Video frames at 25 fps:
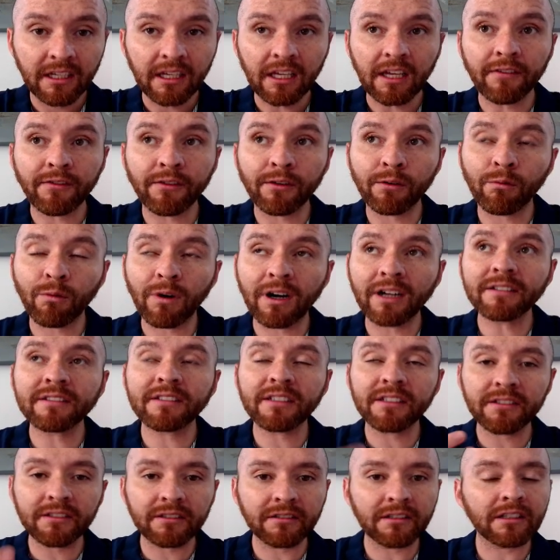If you
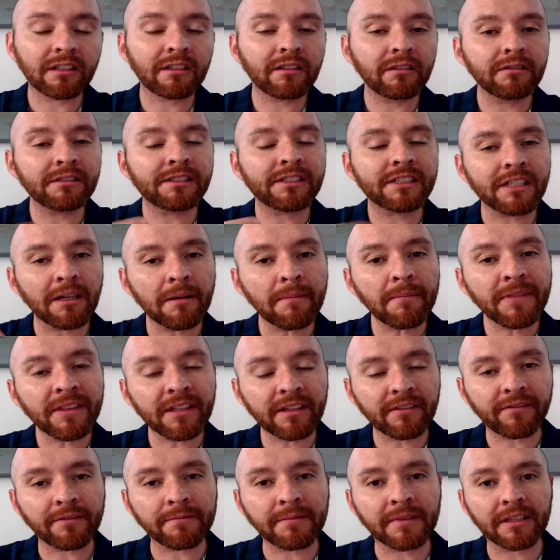wanted to include
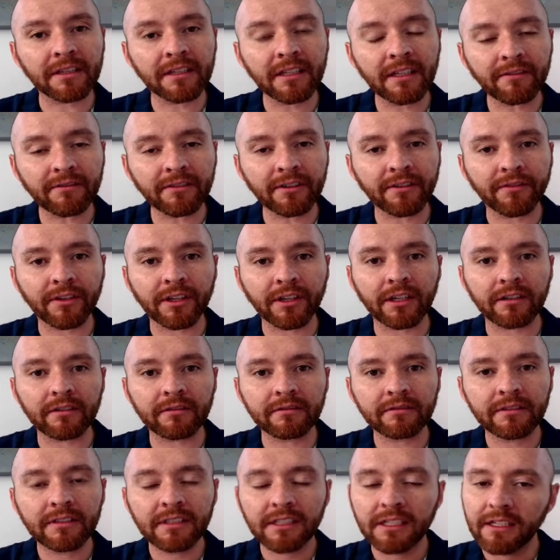something from the lit
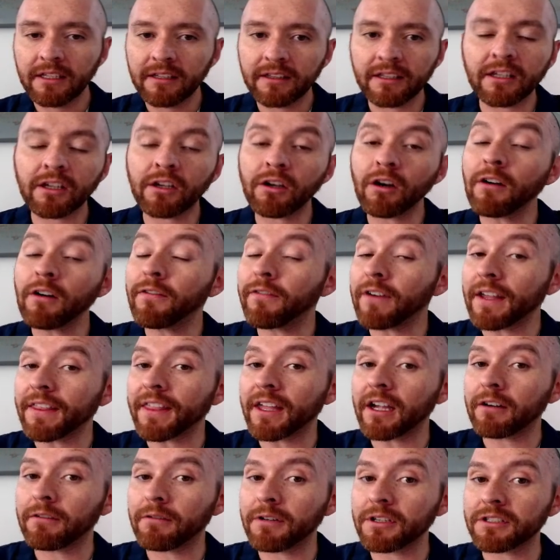review, then go find
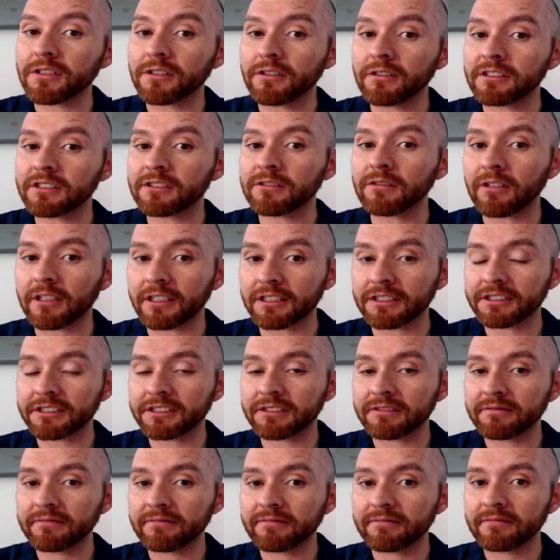that original
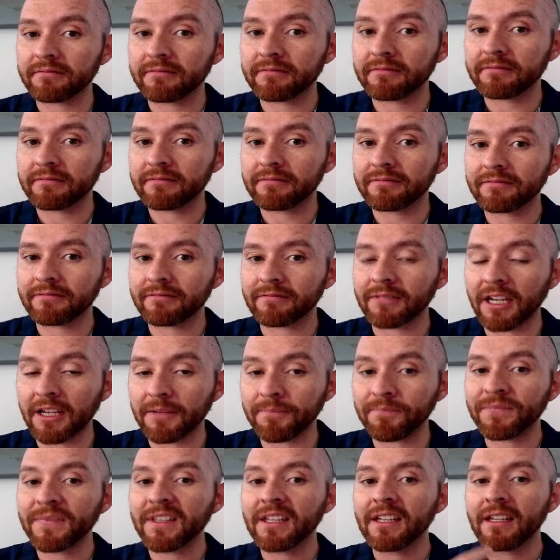source,
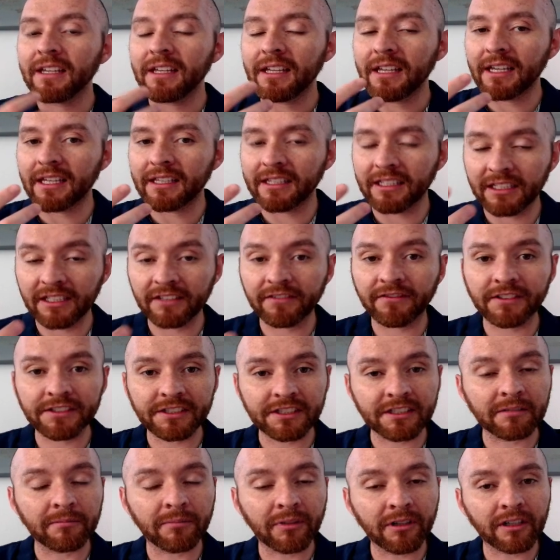right? And then if it's
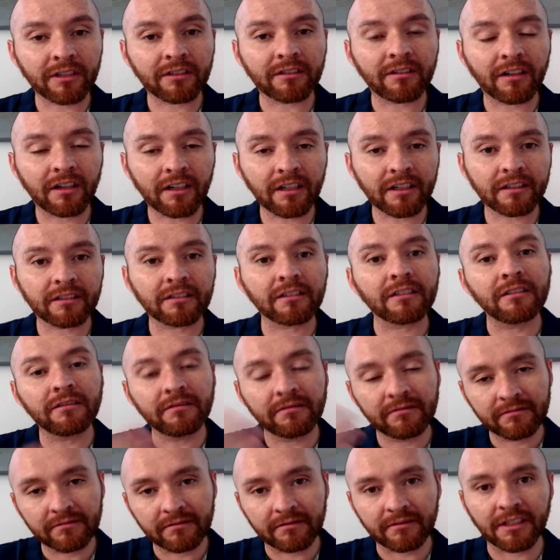an empirical
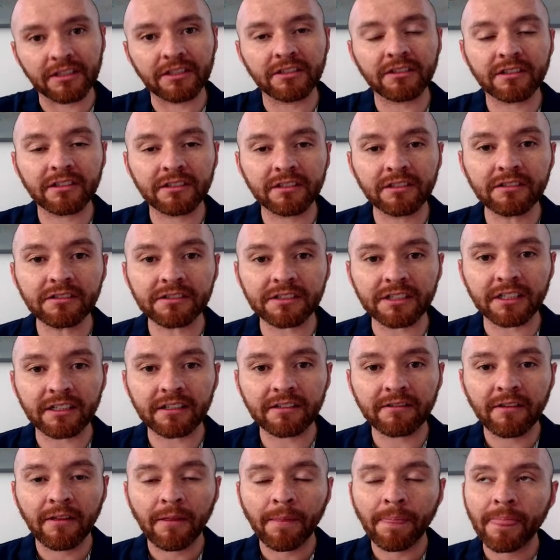article, then you can use it.